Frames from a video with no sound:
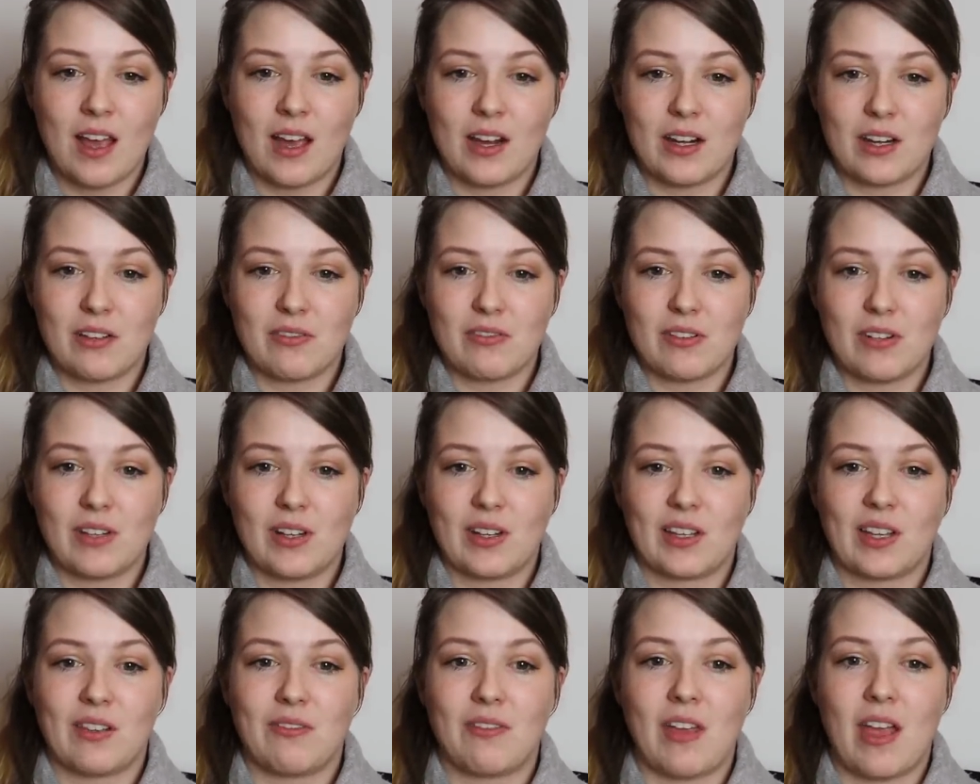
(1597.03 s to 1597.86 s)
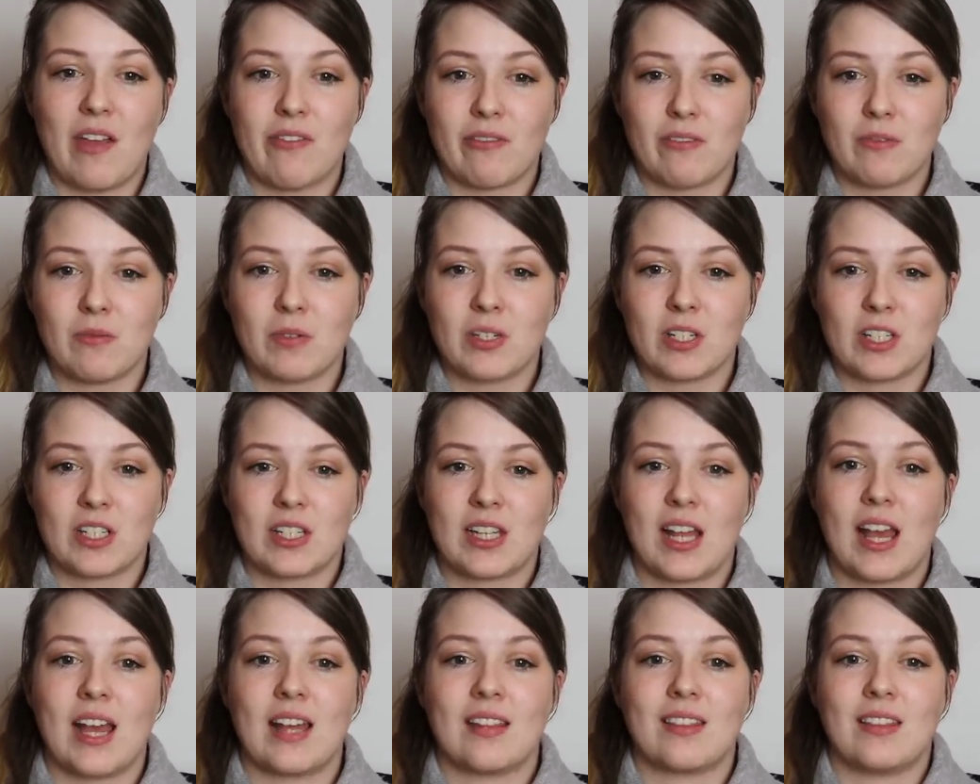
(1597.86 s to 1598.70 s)
And I feel like if everyone
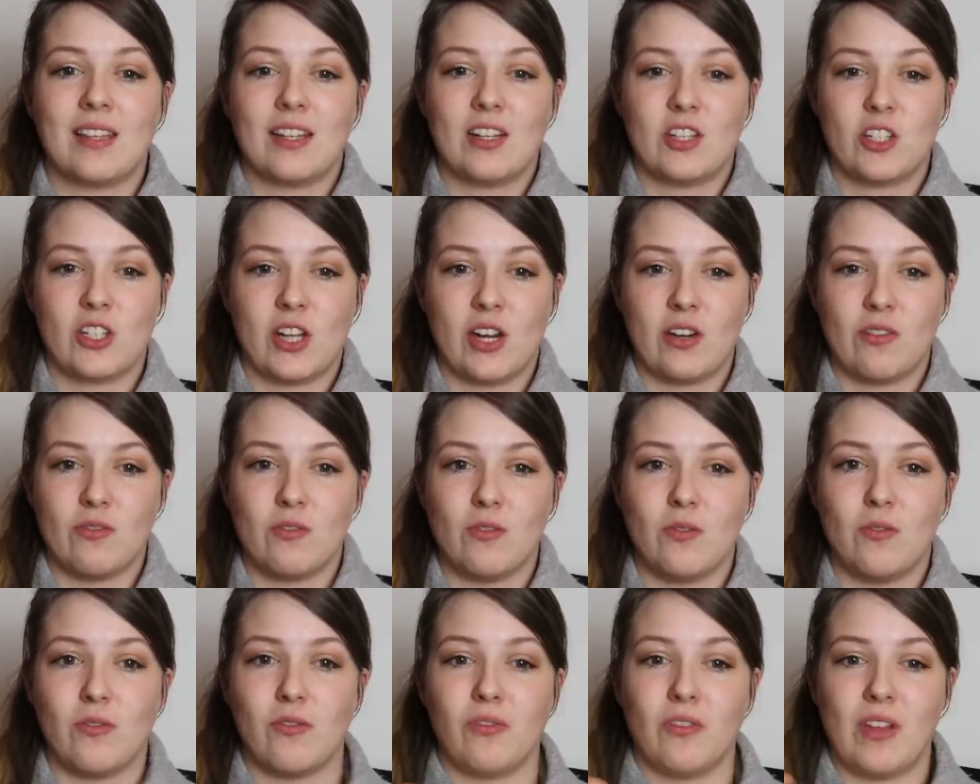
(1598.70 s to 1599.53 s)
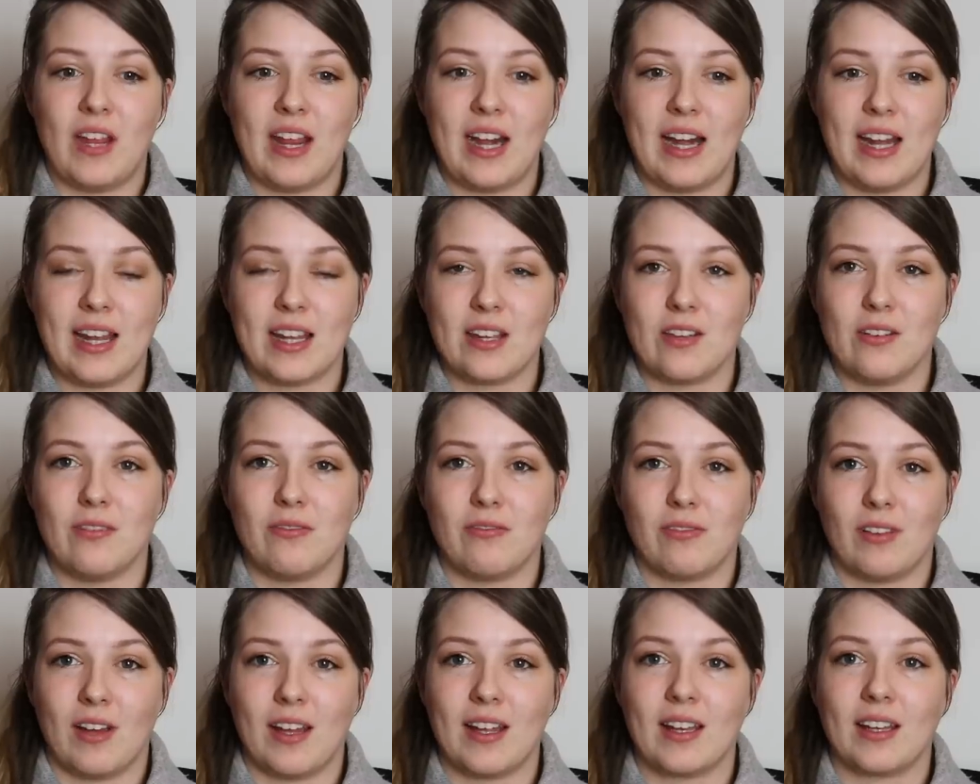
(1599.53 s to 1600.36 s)
just had that general feeling
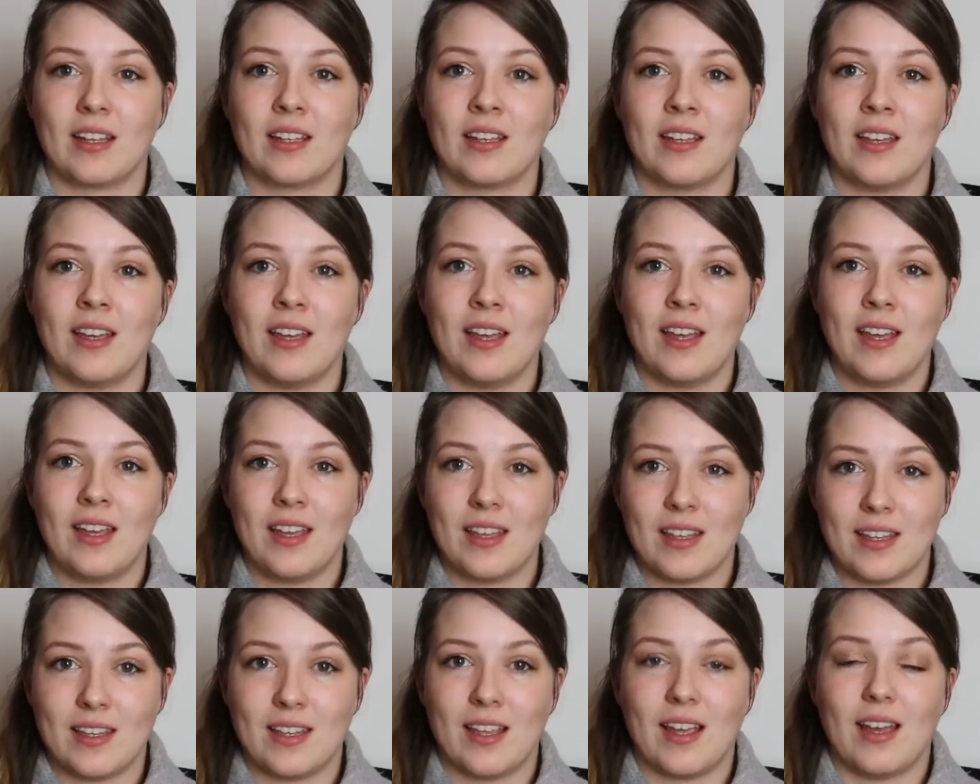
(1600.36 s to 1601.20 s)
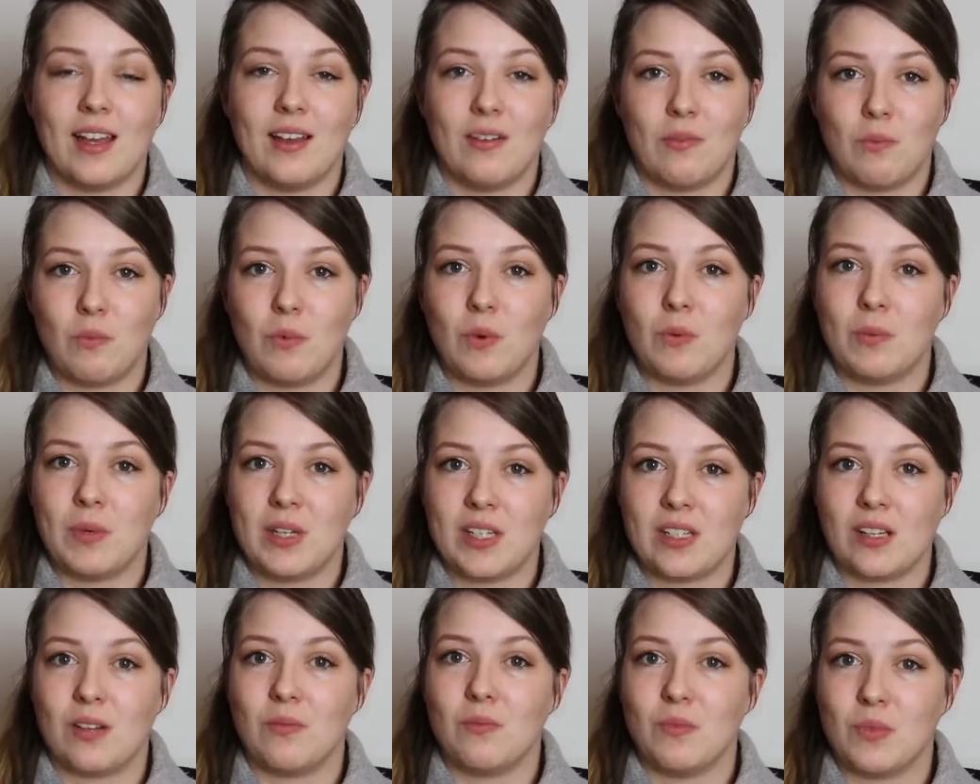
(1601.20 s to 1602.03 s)
of, like, yeah, what
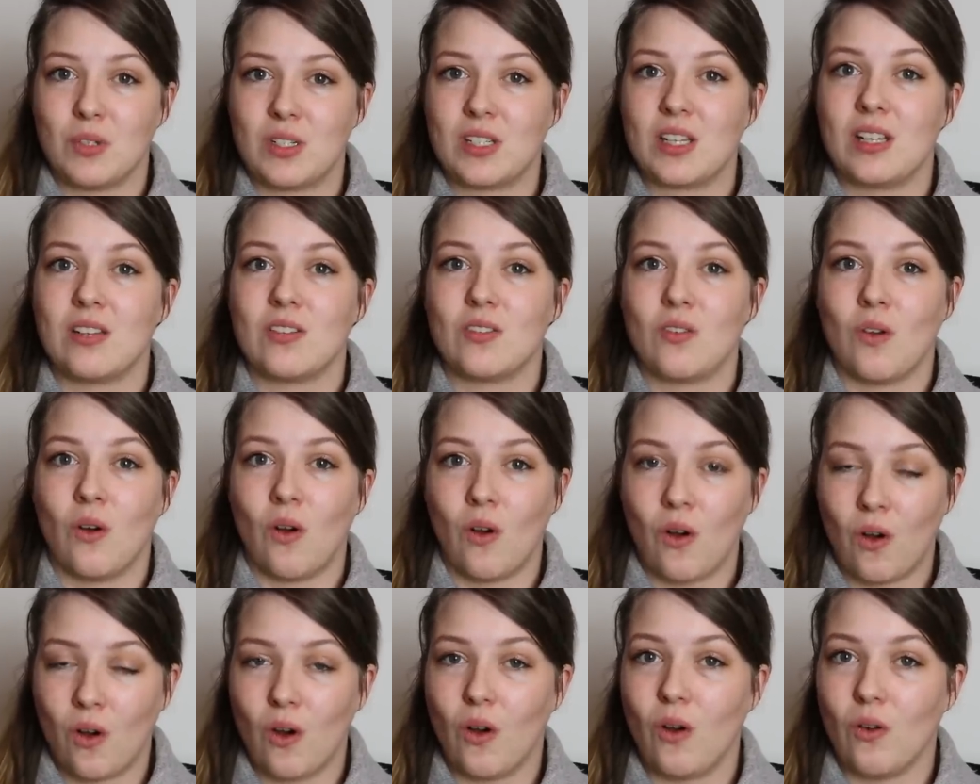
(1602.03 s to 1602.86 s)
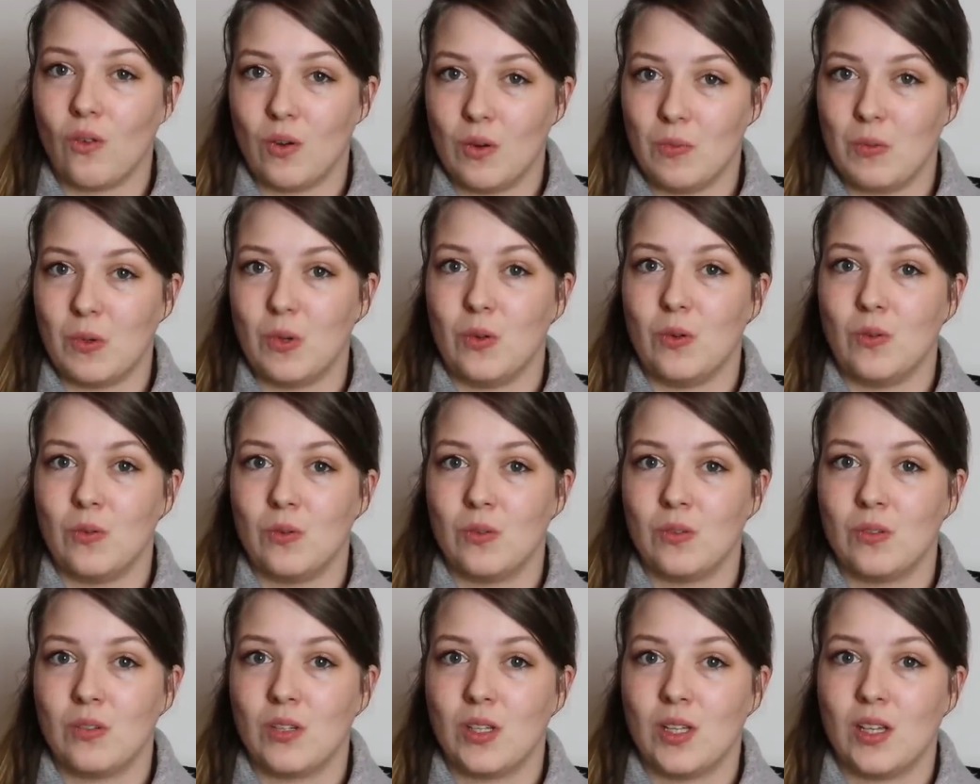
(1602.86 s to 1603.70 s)
we done was horrible
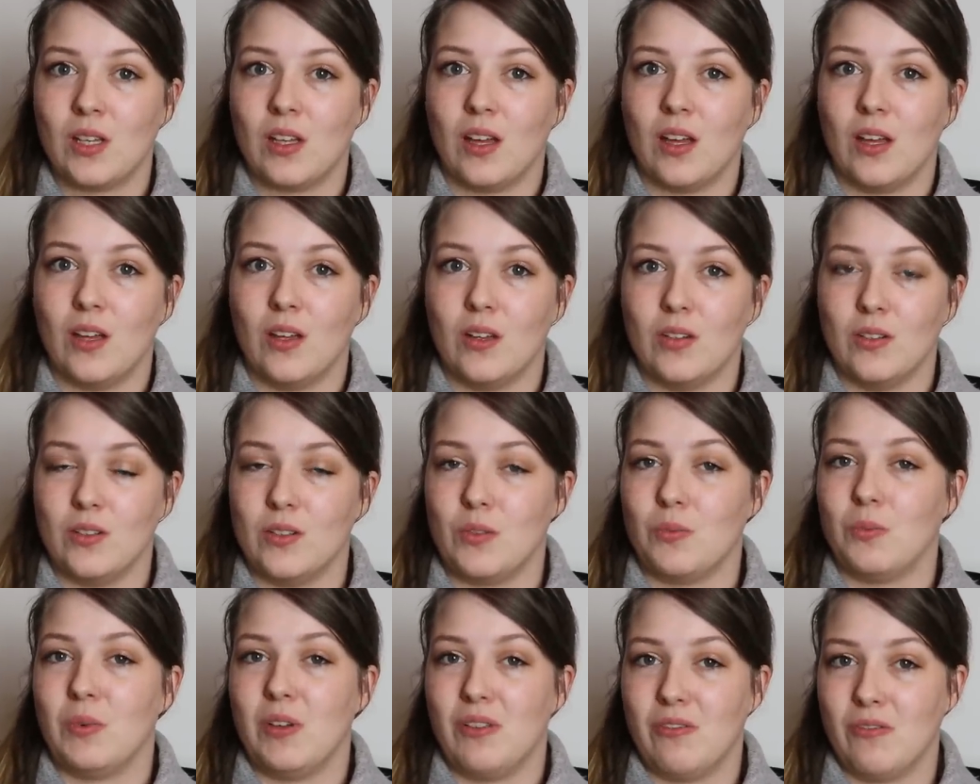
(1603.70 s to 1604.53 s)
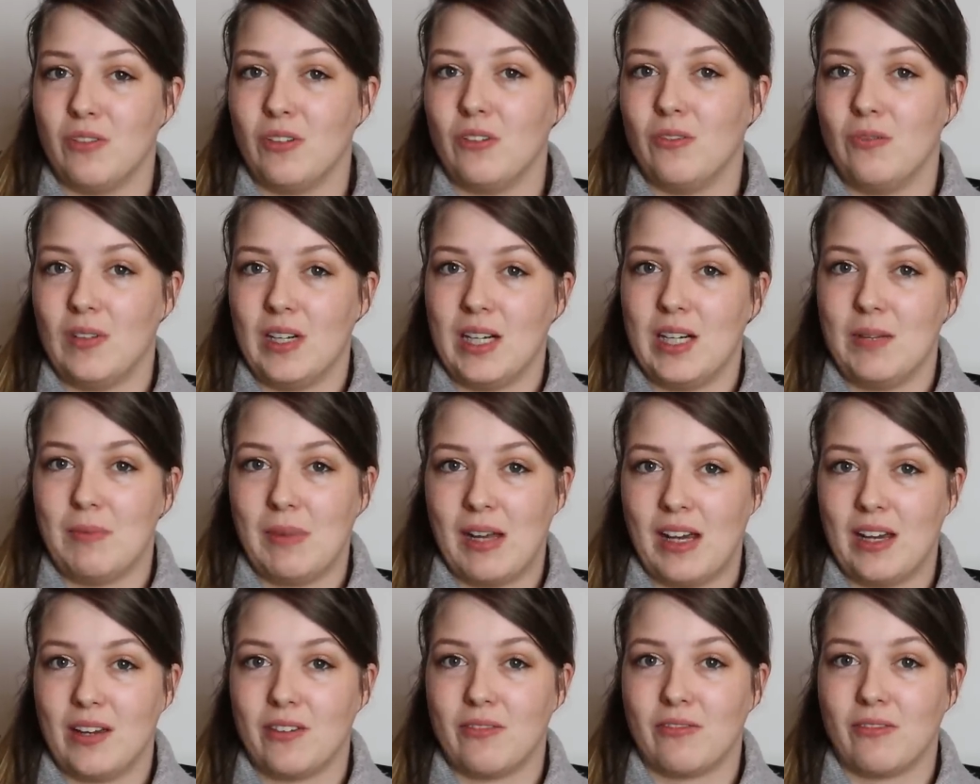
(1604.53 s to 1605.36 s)
and we feel really
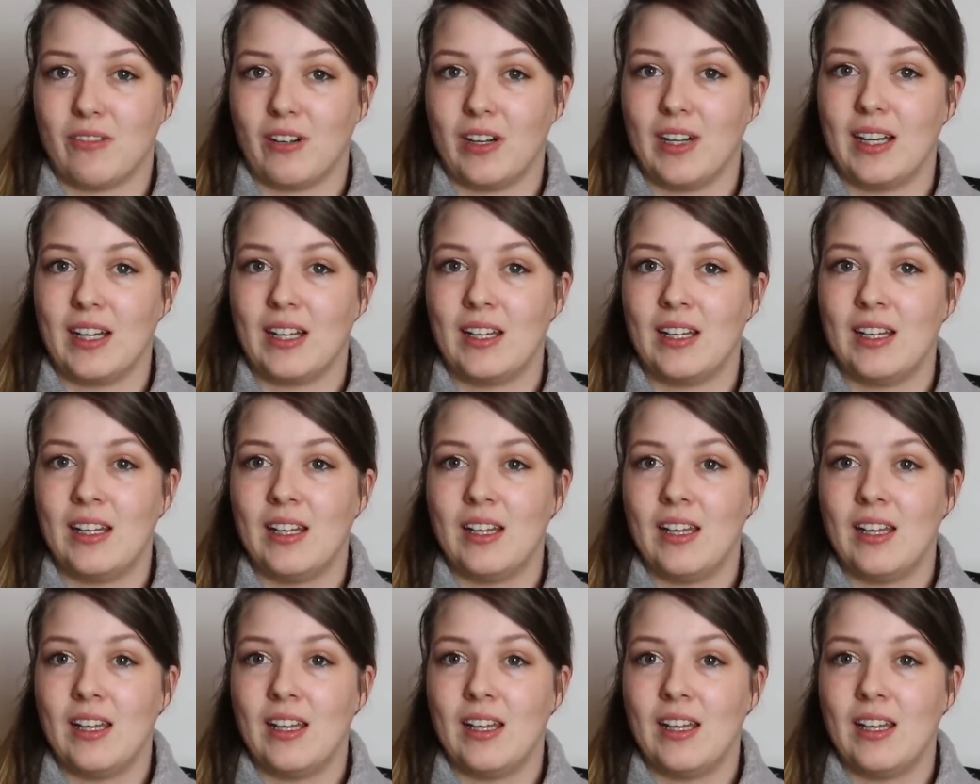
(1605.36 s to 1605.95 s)
bad for it.